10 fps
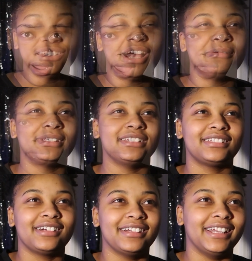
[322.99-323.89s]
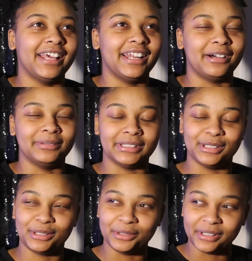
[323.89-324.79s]
So y'all, was Instacarting today, and I was in
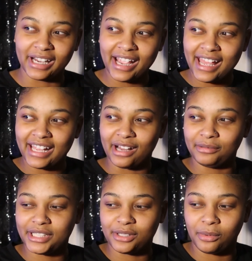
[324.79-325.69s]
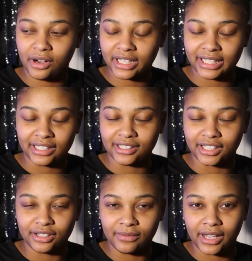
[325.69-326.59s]
the store and I was just walking and
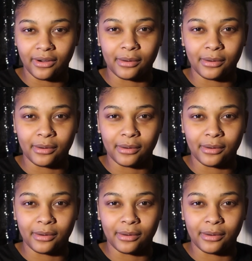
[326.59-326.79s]
looking around.